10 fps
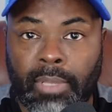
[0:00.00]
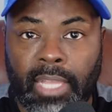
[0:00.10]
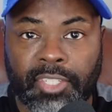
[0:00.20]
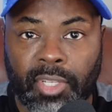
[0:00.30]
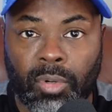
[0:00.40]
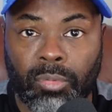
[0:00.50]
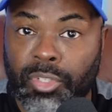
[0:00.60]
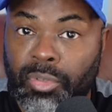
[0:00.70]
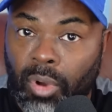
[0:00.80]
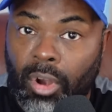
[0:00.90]
And so
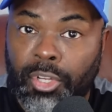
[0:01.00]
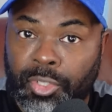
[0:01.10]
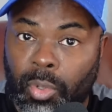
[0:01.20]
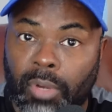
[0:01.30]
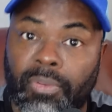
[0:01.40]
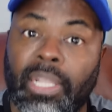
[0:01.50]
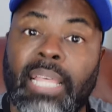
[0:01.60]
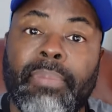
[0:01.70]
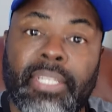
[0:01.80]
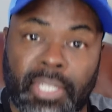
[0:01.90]
you are sort of
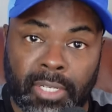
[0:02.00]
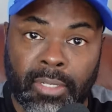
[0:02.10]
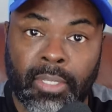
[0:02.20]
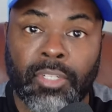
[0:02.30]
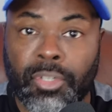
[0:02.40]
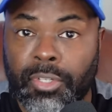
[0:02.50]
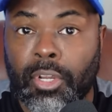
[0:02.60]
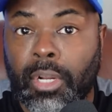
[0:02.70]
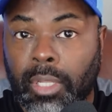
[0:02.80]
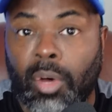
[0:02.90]
limited to your
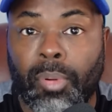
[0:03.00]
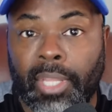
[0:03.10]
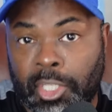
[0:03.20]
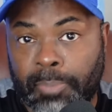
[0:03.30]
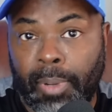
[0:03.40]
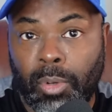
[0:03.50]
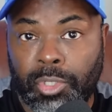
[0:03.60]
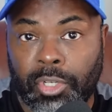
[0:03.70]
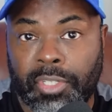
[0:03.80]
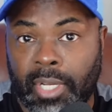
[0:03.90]
global
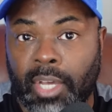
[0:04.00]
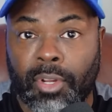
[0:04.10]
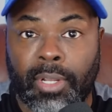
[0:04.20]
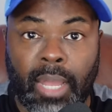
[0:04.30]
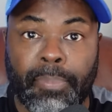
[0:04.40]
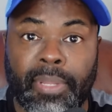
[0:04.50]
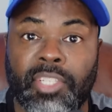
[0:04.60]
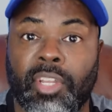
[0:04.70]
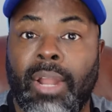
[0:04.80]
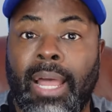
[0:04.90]
exposure to other companies
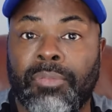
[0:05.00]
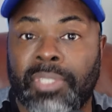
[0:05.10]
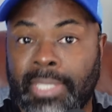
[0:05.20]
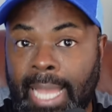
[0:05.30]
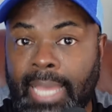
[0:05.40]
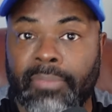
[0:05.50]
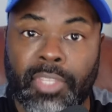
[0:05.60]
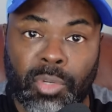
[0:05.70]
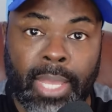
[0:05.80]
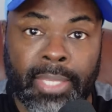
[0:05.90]
that are outside of the
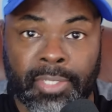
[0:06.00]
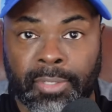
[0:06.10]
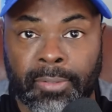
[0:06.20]
US